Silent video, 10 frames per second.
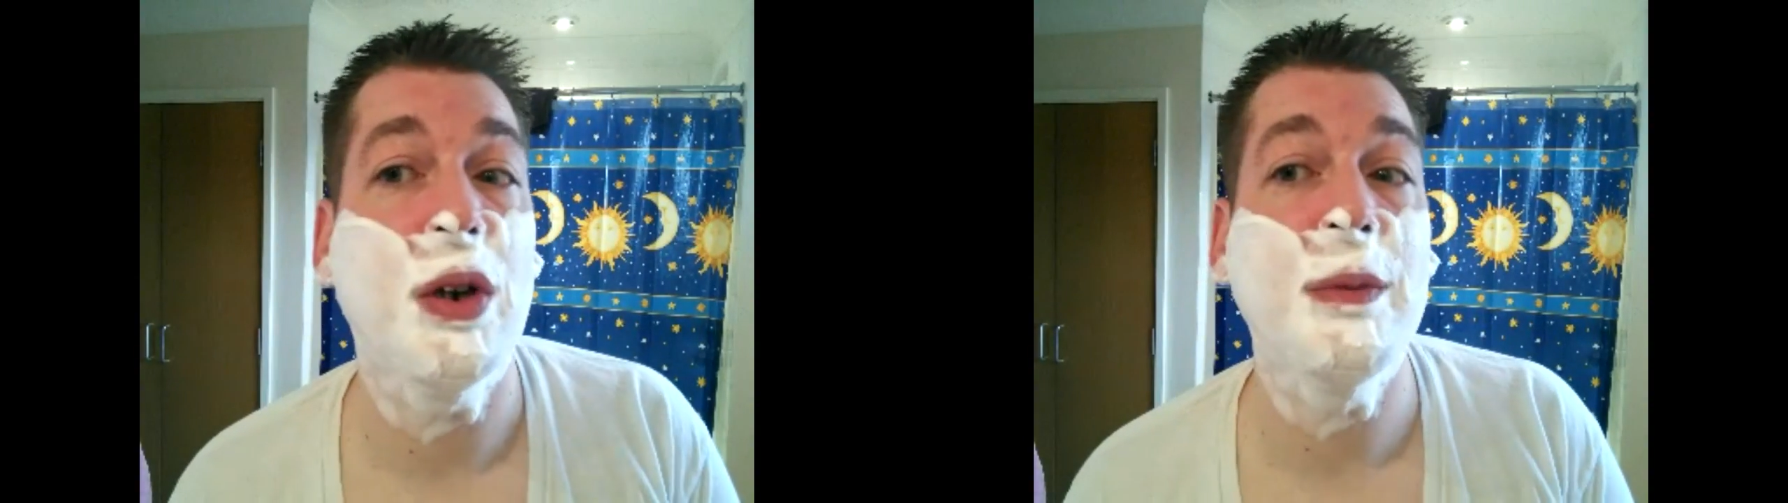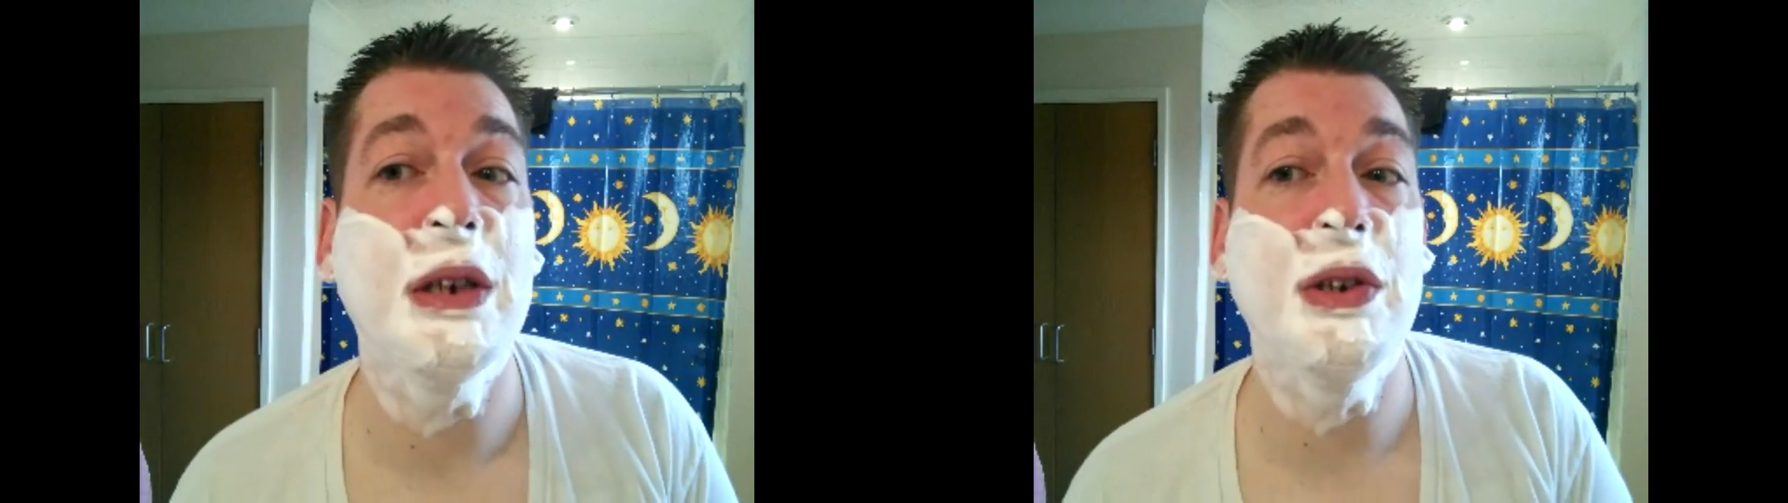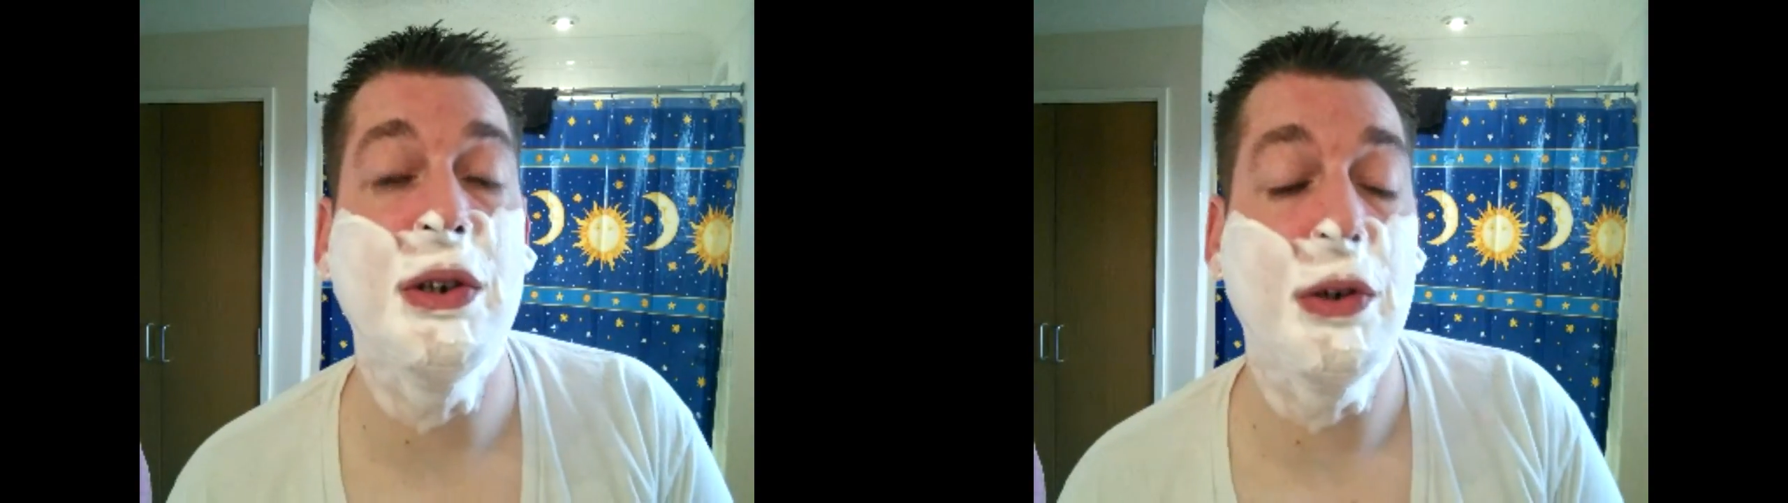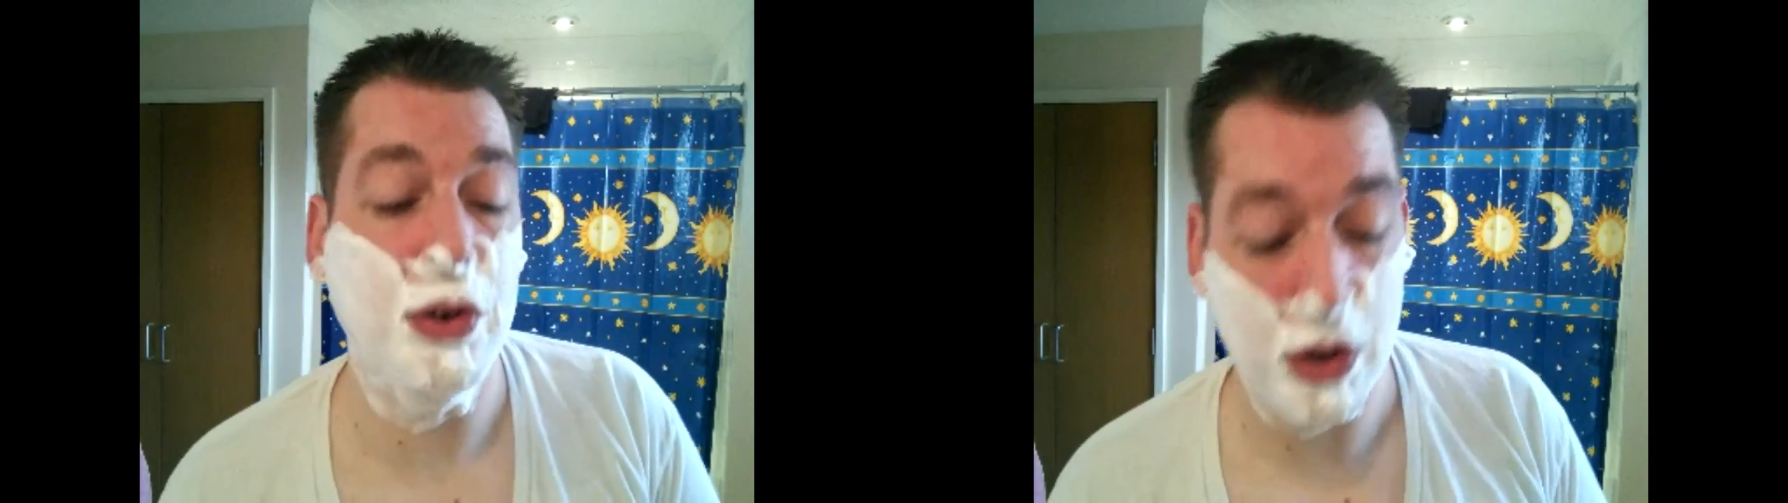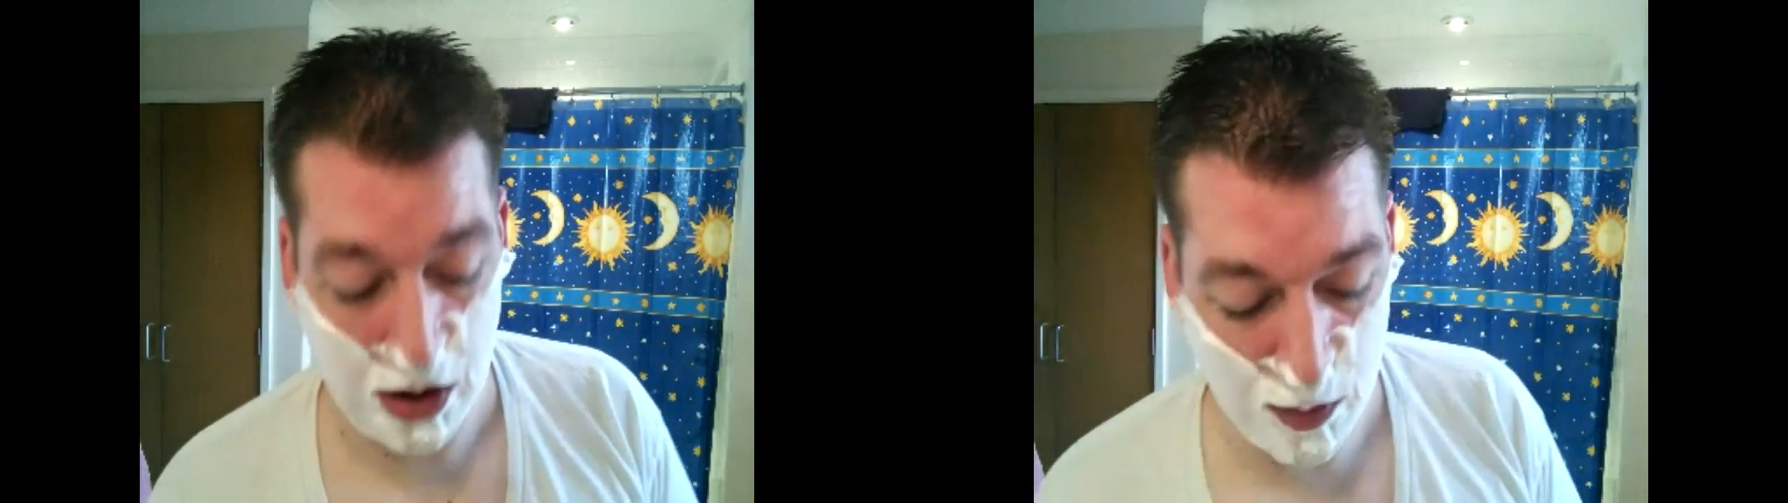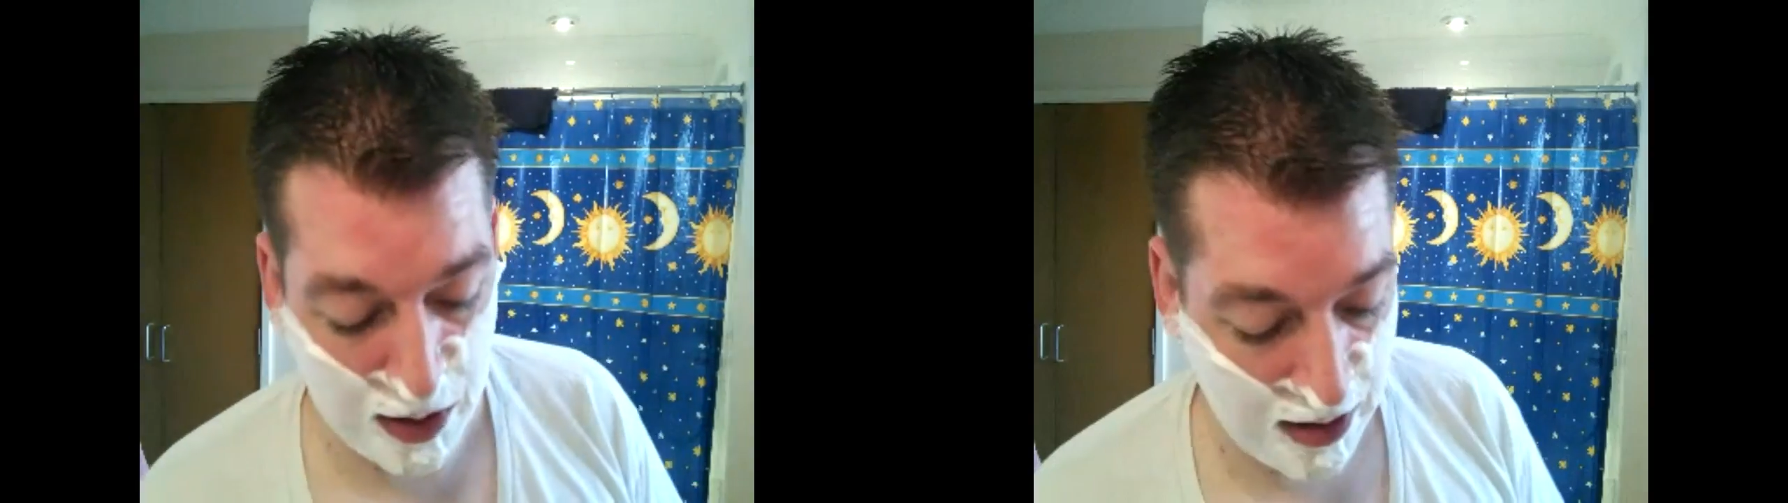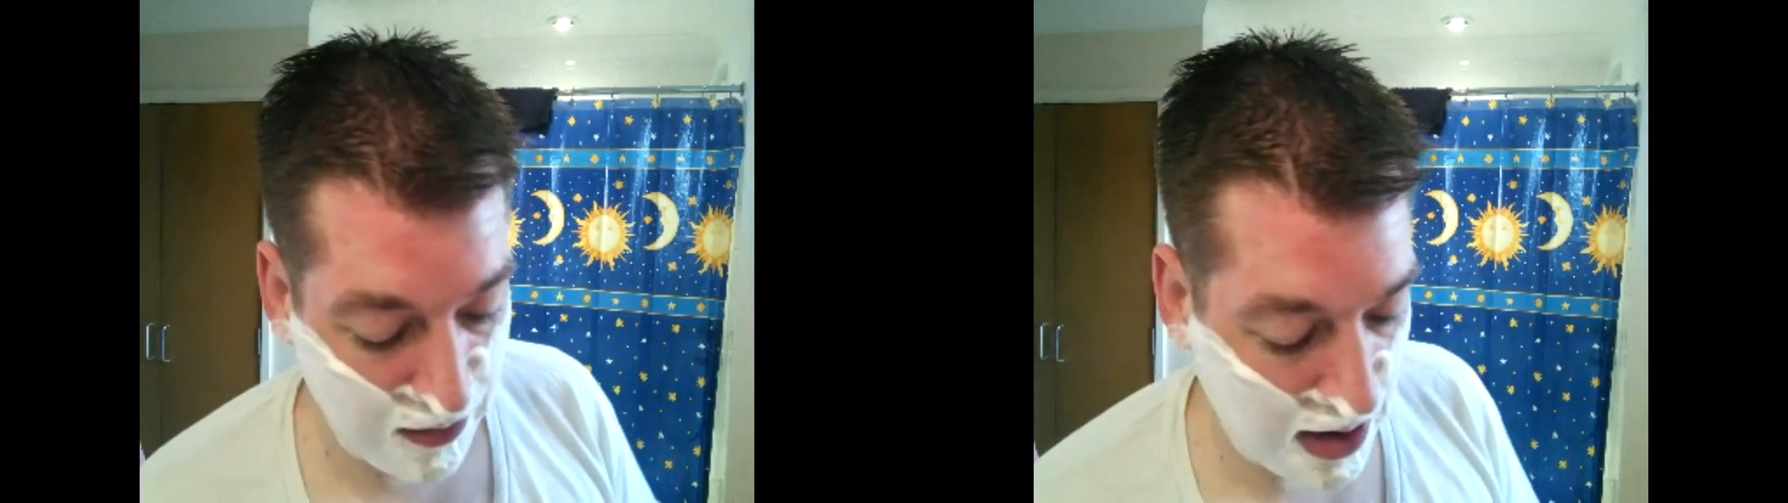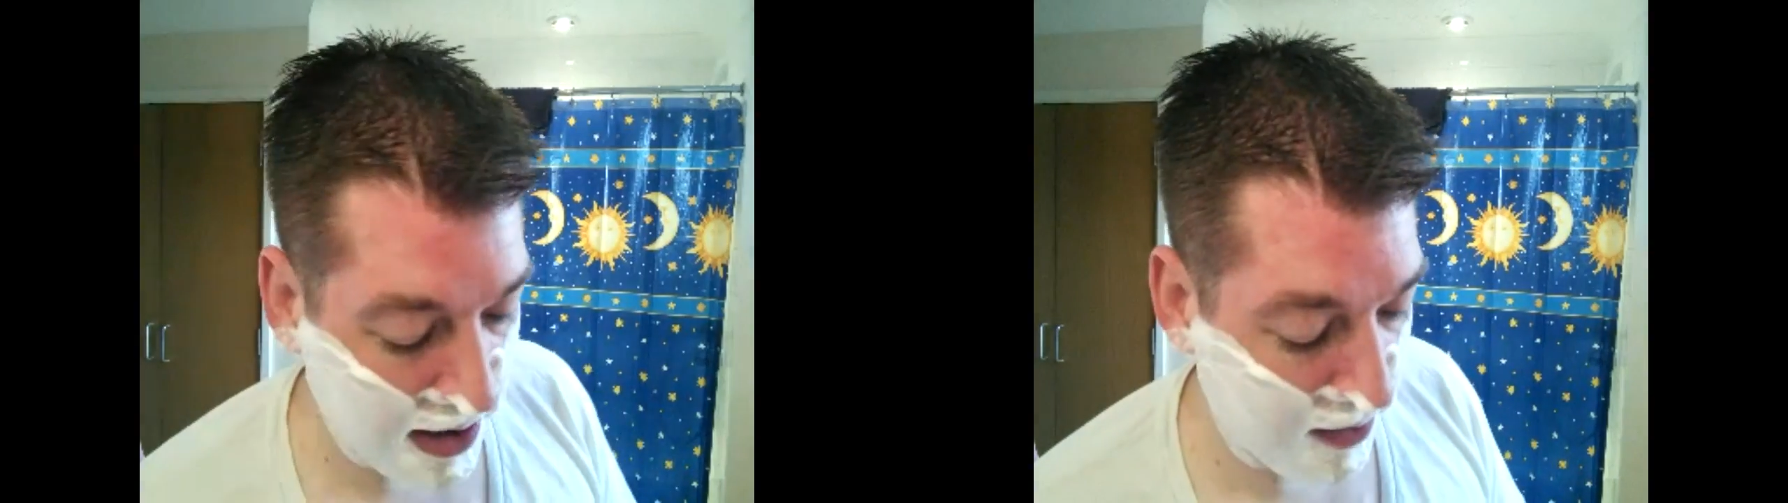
probably couldn't notice earlier, but I